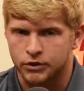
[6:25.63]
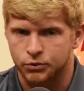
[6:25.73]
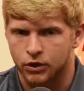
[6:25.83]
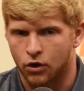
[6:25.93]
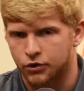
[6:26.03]
It's
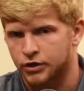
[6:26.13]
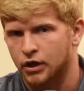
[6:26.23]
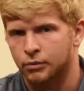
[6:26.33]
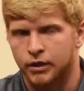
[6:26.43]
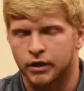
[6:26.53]
really hard to
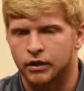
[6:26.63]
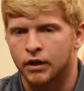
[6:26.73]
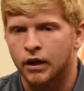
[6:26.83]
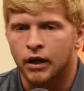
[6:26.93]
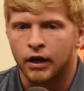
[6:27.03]
come in
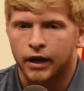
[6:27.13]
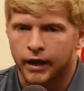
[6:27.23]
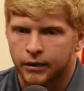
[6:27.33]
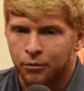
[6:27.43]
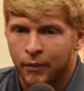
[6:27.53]

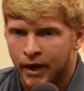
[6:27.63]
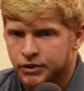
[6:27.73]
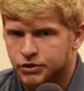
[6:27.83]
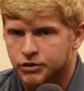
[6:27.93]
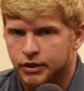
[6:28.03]
and
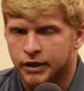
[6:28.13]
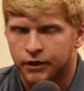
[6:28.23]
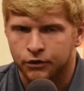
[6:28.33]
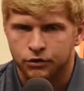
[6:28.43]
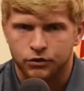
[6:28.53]
mesh
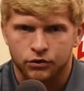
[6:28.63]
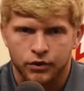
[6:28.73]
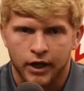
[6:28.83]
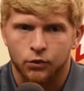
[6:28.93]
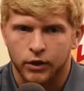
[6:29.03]
together
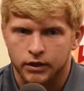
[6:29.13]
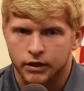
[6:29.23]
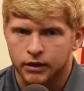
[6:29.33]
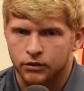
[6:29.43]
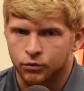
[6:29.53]
that
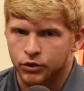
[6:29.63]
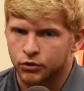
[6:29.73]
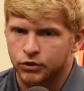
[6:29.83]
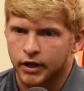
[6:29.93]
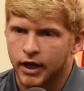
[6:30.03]
quickly when you
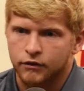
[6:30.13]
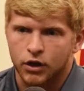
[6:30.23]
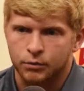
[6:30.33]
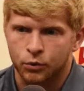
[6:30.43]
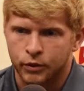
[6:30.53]
only have a
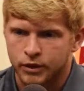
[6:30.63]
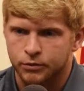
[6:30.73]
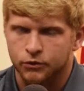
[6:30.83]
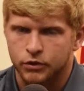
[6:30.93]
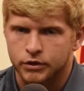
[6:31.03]
couple of weeks
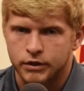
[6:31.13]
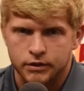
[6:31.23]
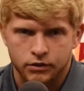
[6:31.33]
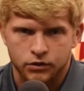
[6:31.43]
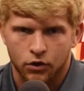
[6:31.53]
before the
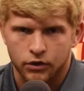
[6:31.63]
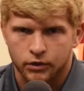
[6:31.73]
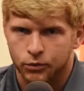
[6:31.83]
season started.